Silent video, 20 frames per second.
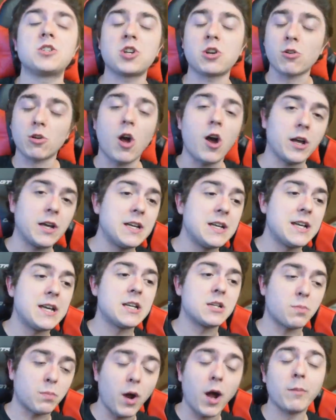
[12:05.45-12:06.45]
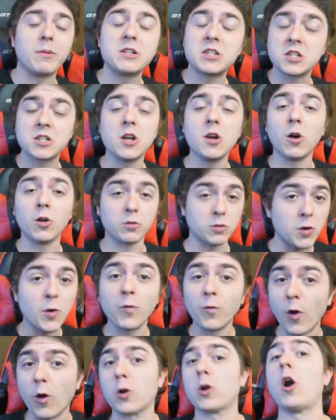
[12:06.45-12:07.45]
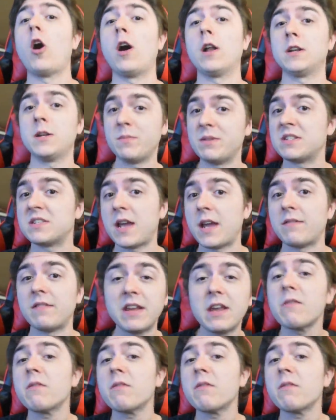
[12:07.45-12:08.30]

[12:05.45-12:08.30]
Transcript: Shigaraki is probably still too far gone to be saved,